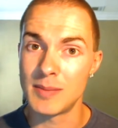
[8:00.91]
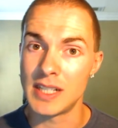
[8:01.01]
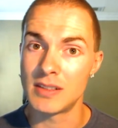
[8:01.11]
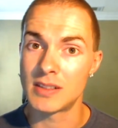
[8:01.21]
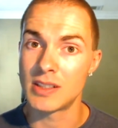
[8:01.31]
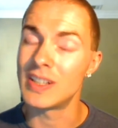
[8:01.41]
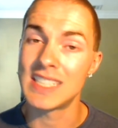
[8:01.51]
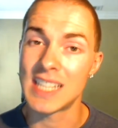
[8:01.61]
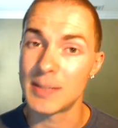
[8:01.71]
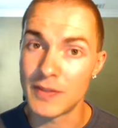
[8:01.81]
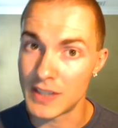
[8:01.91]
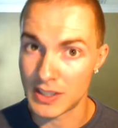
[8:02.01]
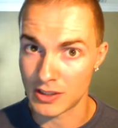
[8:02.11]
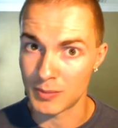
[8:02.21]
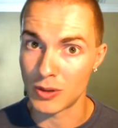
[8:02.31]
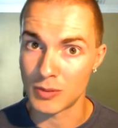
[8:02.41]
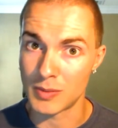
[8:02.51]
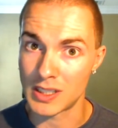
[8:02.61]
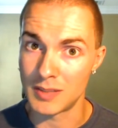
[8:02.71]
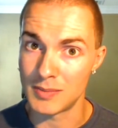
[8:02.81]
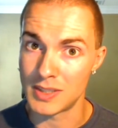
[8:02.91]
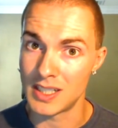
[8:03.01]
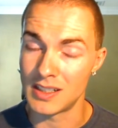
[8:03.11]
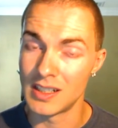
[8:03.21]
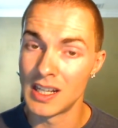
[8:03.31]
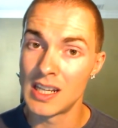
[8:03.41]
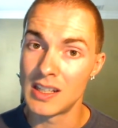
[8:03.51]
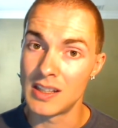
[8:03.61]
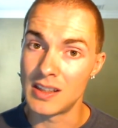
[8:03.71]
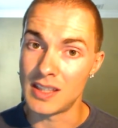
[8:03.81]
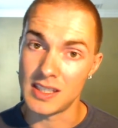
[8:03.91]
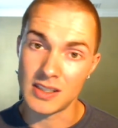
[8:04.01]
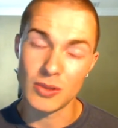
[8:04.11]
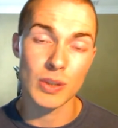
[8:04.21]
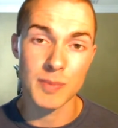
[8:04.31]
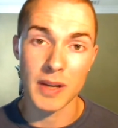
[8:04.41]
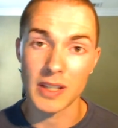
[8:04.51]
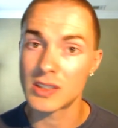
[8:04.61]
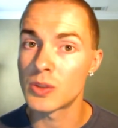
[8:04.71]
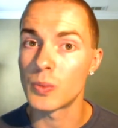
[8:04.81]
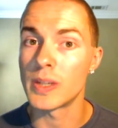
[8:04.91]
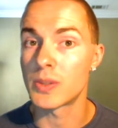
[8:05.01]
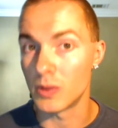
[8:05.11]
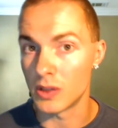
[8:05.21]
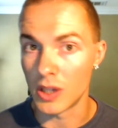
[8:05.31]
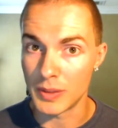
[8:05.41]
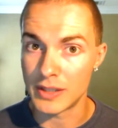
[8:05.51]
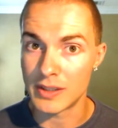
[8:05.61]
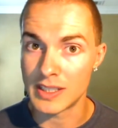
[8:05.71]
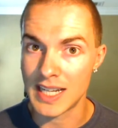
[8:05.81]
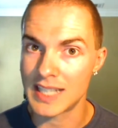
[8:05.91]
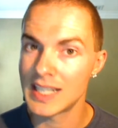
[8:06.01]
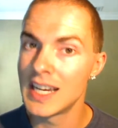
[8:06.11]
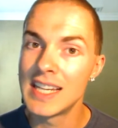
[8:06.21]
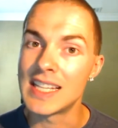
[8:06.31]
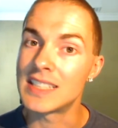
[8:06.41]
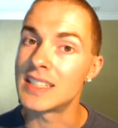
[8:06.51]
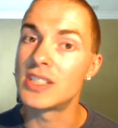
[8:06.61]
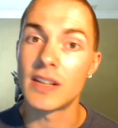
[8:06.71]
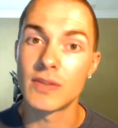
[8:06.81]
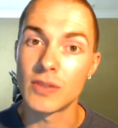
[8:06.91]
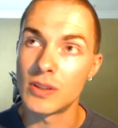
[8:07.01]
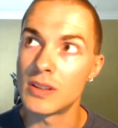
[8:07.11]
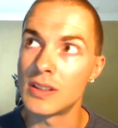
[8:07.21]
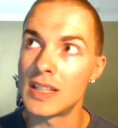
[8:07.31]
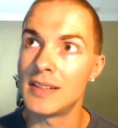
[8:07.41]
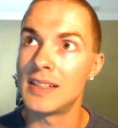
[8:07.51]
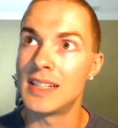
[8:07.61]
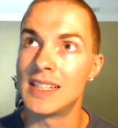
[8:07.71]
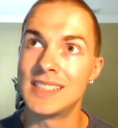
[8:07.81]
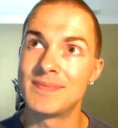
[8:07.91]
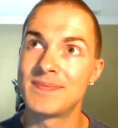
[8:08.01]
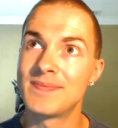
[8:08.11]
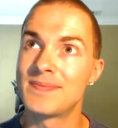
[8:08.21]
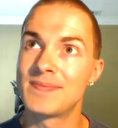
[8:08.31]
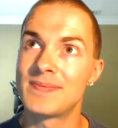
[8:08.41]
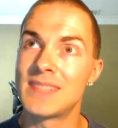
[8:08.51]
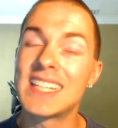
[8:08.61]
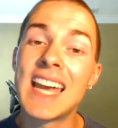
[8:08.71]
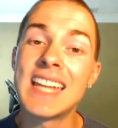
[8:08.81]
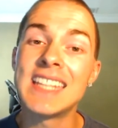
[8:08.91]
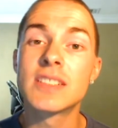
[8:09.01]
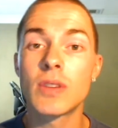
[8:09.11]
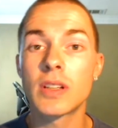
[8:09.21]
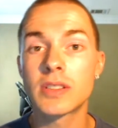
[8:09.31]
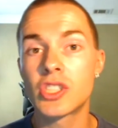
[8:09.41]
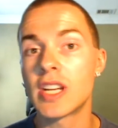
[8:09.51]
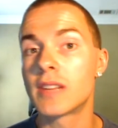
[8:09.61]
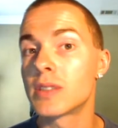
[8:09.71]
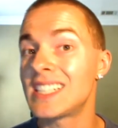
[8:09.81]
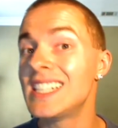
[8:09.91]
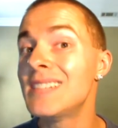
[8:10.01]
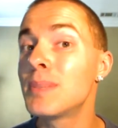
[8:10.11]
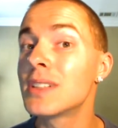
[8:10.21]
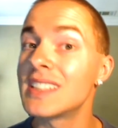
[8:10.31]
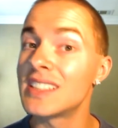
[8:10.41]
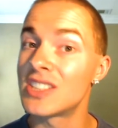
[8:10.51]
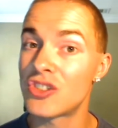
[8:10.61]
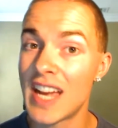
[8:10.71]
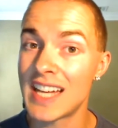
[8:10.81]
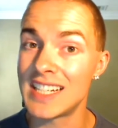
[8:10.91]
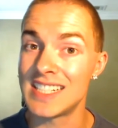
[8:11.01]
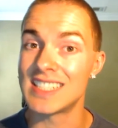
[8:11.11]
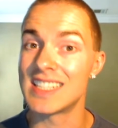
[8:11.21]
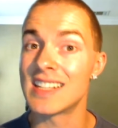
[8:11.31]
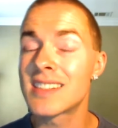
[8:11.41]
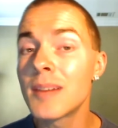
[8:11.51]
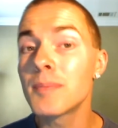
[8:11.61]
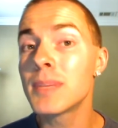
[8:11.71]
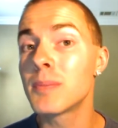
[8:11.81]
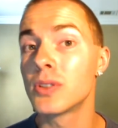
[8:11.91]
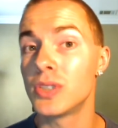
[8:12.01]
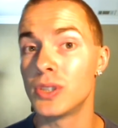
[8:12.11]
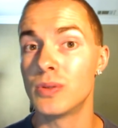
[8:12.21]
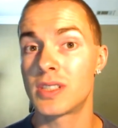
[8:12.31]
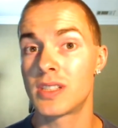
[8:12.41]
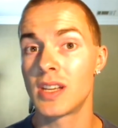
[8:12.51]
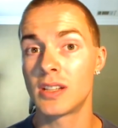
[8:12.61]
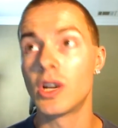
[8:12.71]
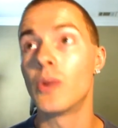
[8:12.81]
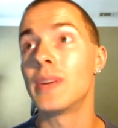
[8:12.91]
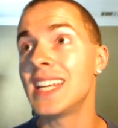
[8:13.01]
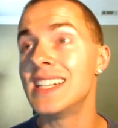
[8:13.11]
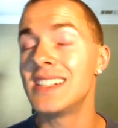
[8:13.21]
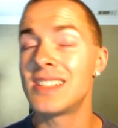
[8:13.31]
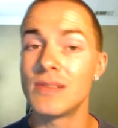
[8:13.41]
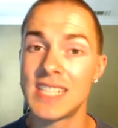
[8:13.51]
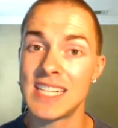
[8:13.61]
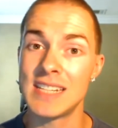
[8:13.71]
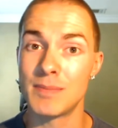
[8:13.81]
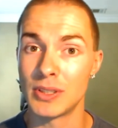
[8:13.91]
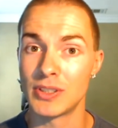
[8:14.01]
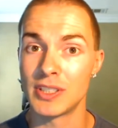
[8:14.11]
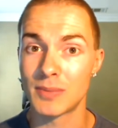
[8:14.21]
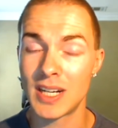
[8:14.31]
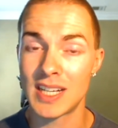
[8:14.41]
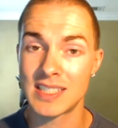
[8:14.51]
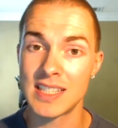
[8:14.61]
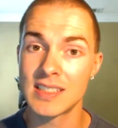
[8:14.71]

so anytime a physical Pokemon comes in, the corresponding switch will lower their attack. That's a general... again, these are all just general team building strategies that some people use going into team building process.